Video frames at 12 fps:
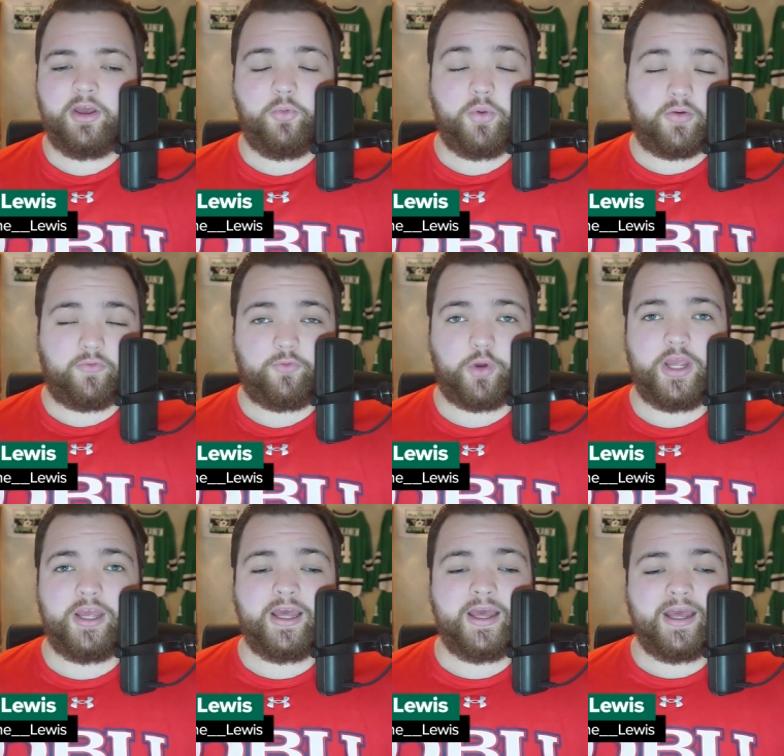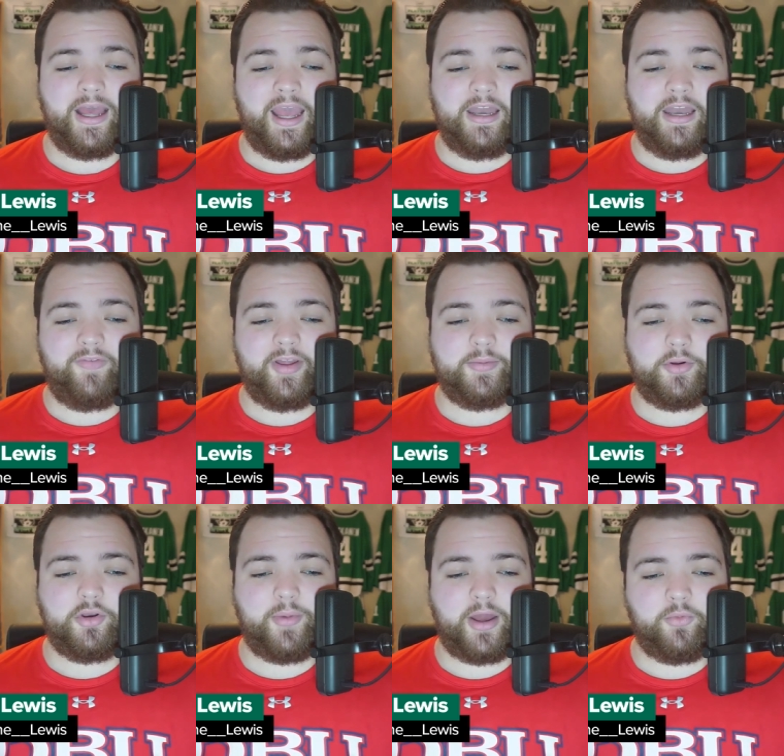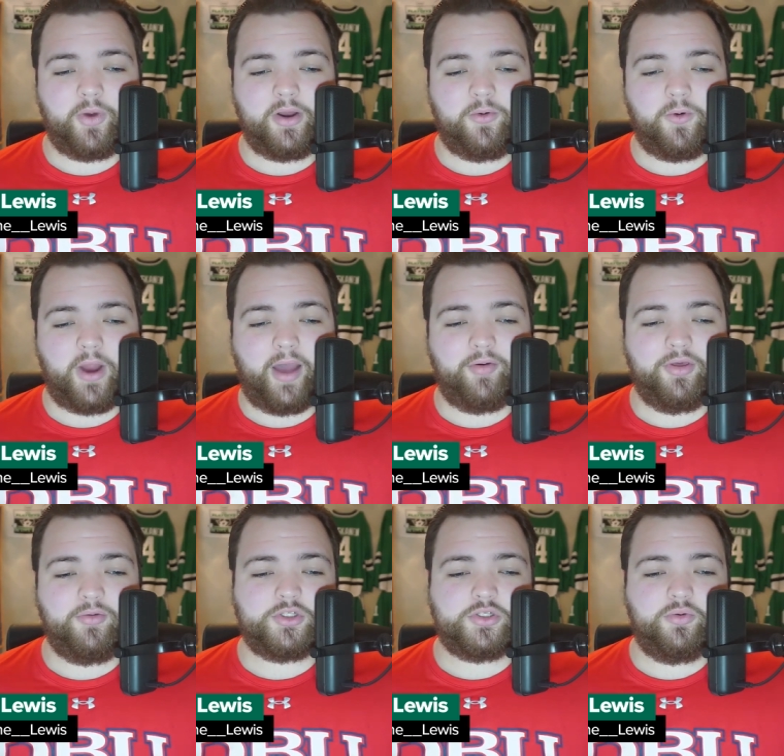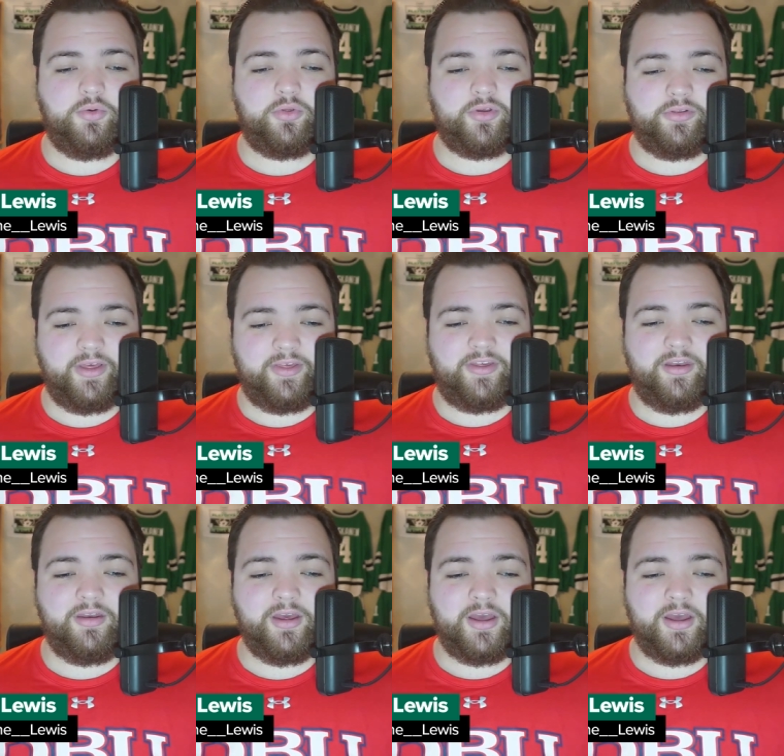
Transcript: We are free and available no matter where or how you choose to listen.